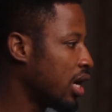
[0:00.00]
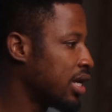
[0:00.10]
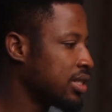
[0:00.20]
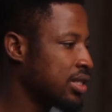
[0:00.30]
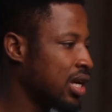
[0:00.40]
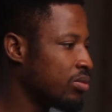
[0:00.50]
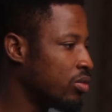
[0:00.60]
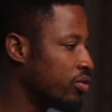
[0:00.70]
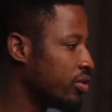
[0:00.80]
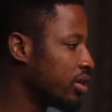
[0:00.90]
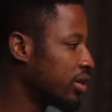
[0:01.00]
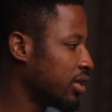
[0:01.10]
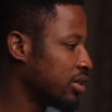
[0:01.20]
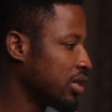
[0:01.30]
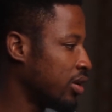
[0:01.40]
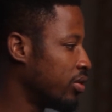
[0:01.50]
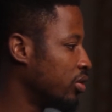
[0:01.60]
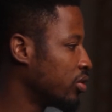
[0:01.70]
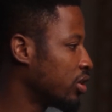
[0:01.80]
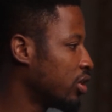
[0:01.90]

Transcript: and start moving things around.